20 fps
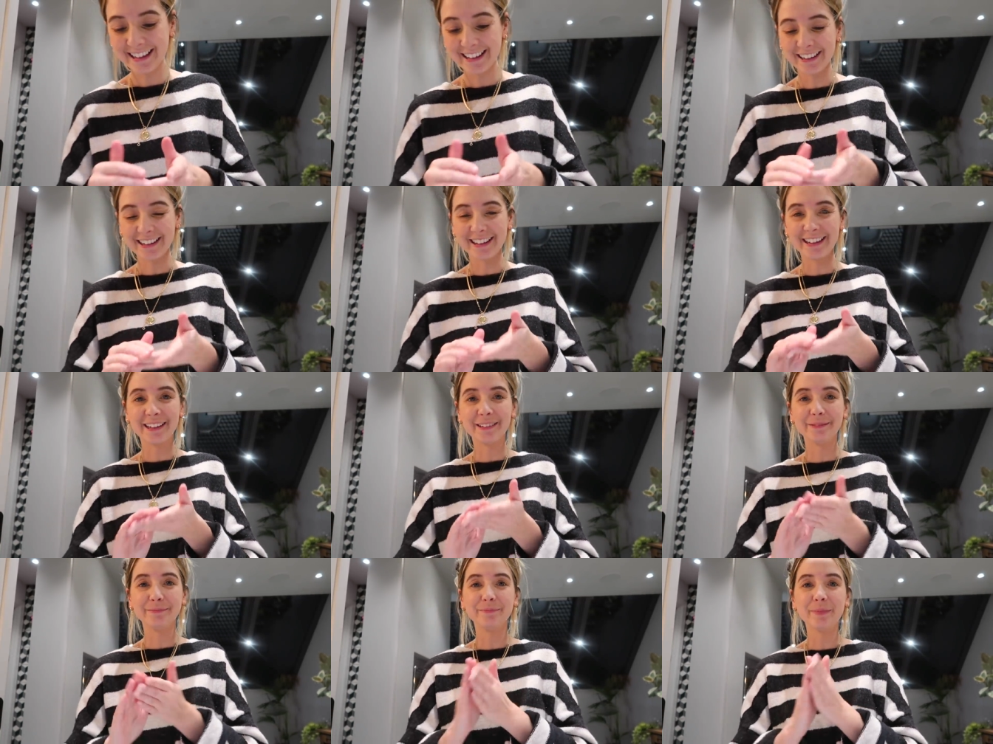
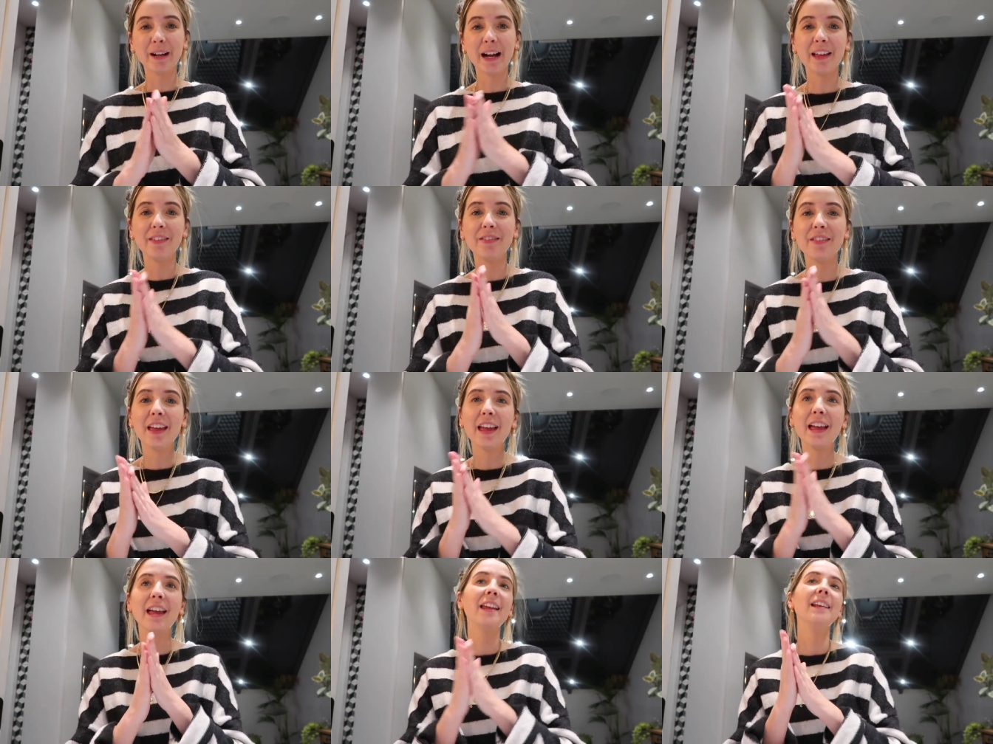um, and
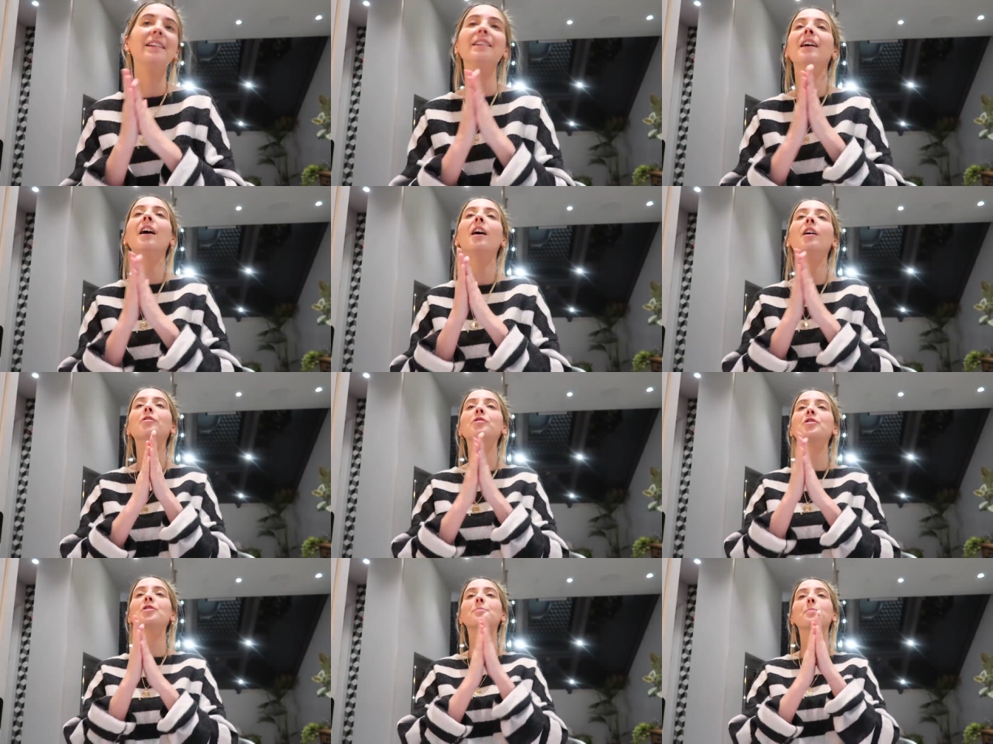then
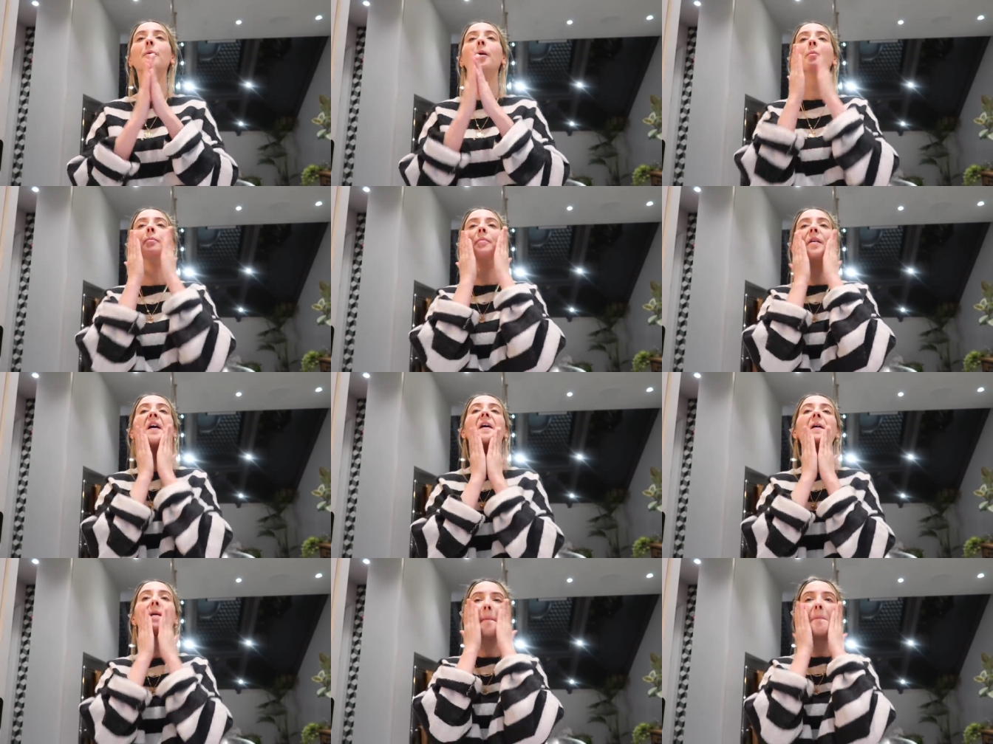I'll just pop
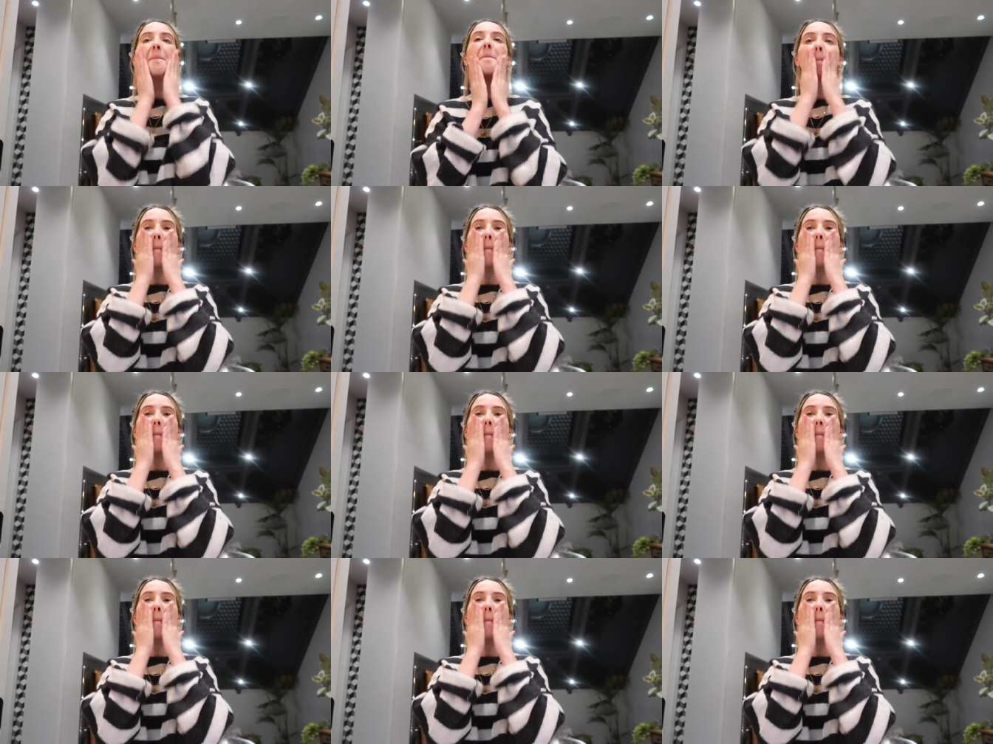that